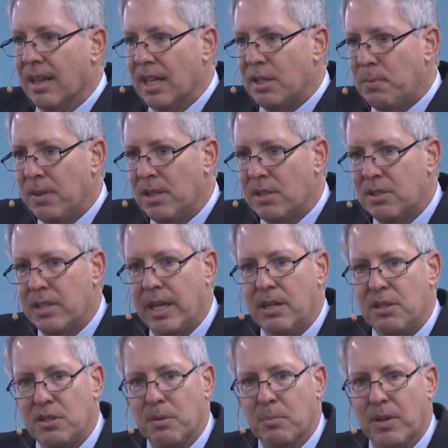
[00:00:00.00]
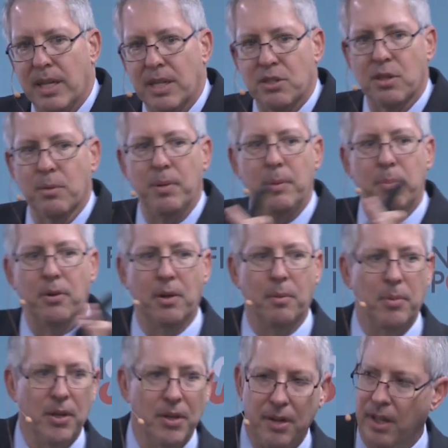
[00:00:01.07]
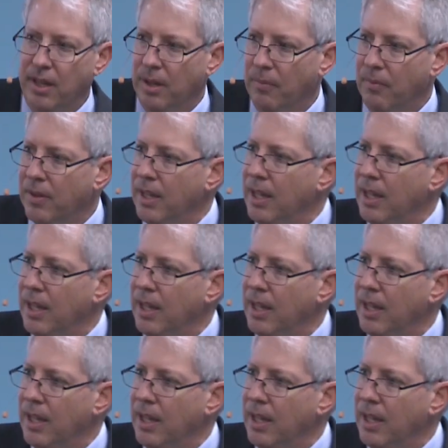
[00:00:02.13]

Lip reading: let's put the standards in place so people can build on them.